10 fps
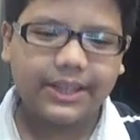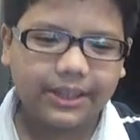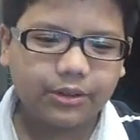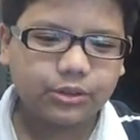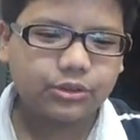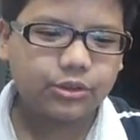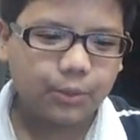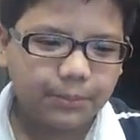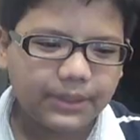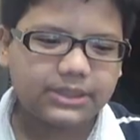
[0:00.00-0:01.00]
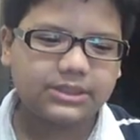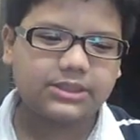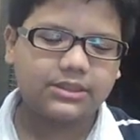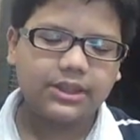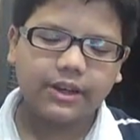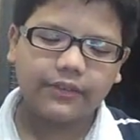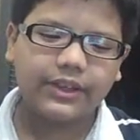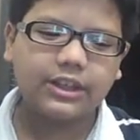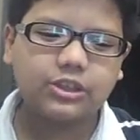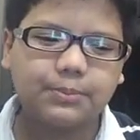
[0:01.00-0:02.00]
heterotropics
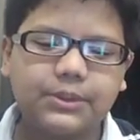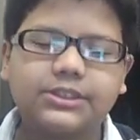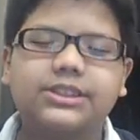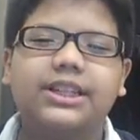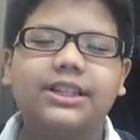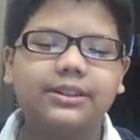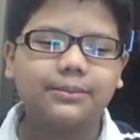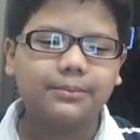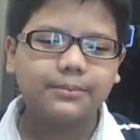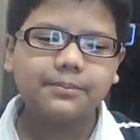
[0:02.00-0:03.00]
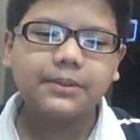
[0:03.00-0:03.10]
kingdom.